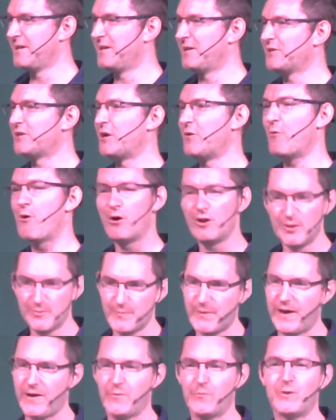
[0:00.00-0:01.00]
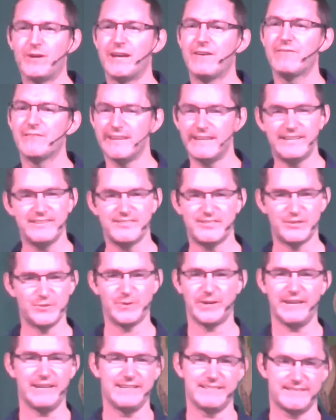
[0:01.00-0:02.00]
go on about whatever issue
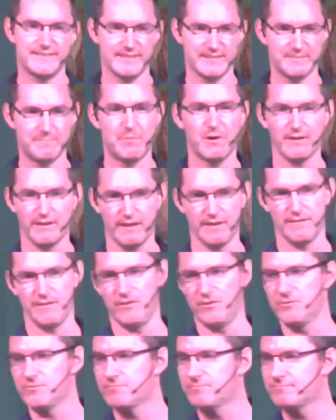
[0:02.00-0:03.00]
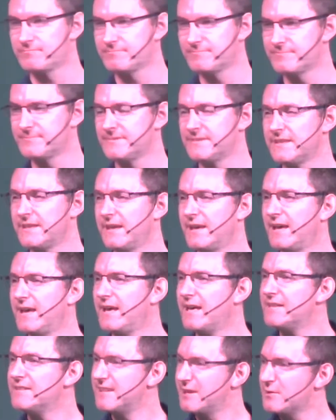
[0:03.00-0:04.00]
it is that's bugging you,
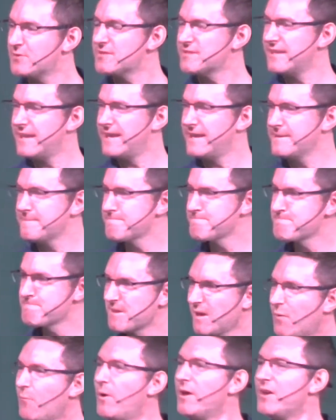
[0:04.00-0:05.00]
they'll say, "Why